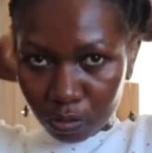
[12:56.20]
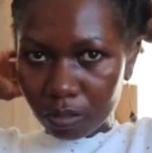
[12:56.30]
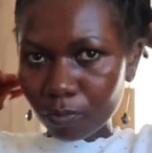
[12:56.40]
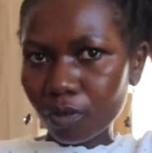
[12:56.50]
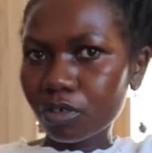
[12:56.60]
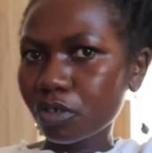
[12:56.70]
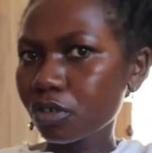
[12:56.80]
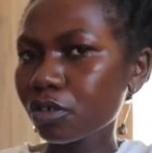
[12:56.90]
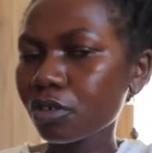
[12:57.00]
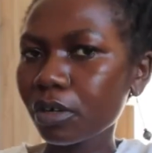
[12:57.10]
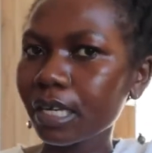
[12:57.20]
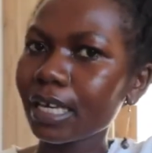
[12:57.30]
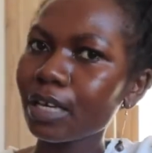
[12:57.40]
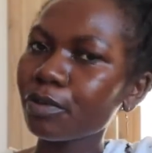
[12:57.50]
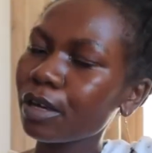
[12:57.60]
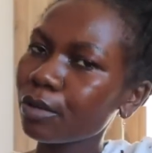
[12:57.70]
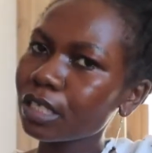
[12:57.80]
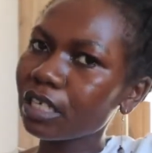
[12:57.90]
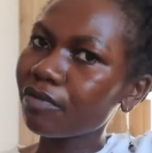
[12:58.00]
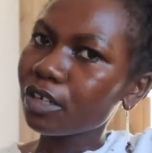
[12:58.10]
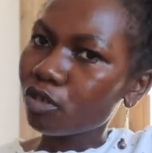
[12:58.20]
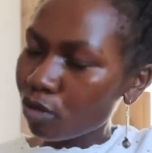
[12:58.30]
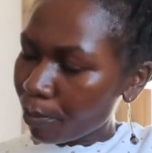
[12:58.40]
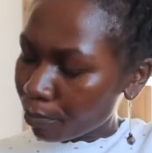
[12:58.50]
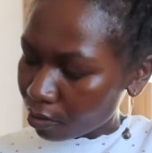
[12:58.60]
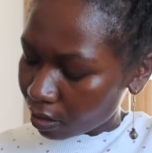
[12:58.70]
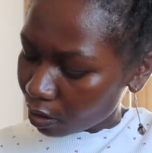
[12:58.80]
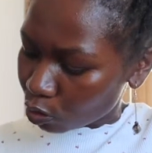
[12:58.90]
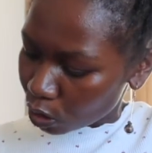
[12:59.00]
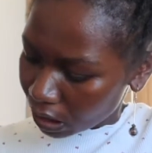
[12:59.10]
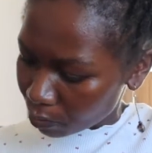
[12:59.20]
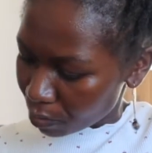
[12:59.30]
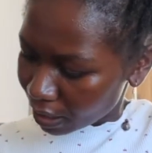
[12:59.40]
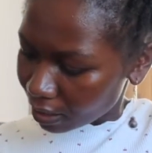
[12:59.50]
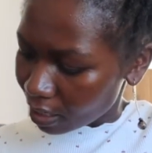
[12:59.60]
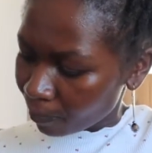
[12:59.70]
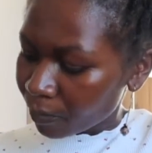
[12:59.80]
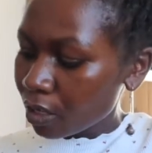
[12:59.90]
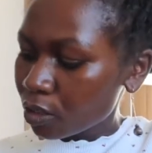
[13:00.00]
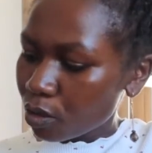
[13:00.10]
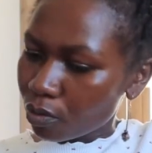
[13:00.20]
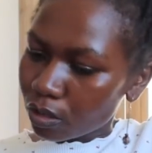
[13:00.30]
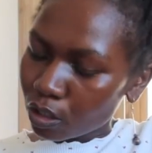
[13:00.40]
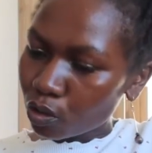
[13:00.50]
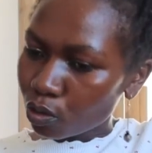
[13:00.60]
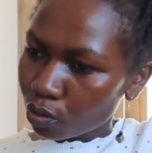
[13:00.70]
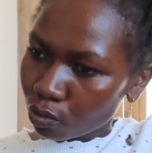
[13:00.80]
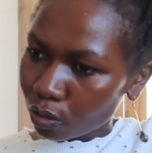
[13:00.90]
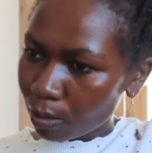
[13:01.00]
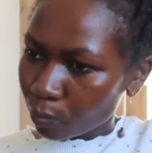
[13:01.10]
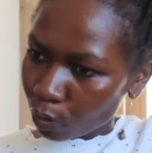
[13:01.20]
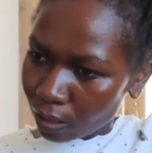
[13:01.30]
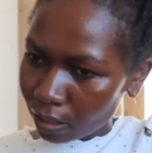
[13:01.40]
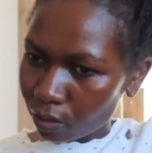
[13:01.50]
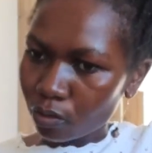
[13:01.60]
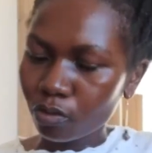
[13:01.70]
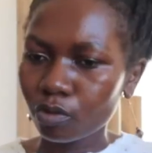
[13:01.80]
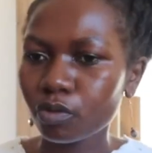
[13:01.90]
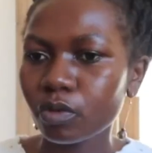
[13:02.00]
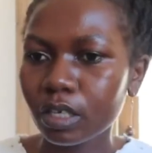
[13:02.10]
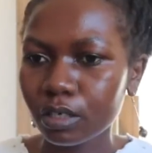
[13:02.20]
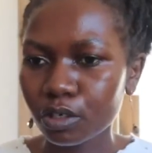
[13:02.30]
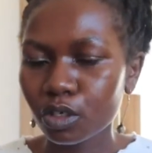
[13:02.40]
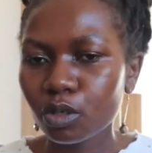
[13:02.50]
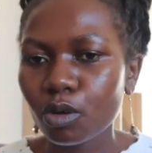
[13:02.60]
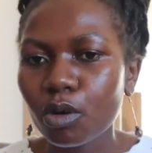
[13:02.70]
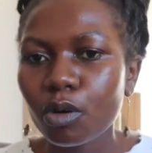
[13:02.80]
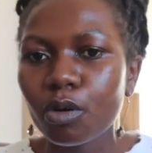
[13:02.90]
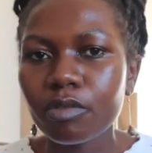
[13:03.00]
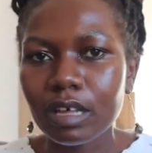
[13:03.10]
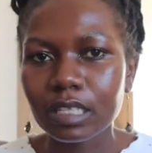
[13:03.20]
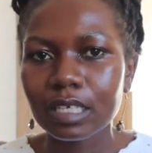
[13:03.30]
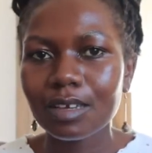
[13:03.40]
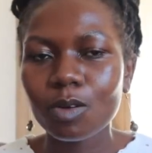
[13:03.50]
to deep condition your hair. You cannot even do a protein treatment, so you need to do them so that you can restore all that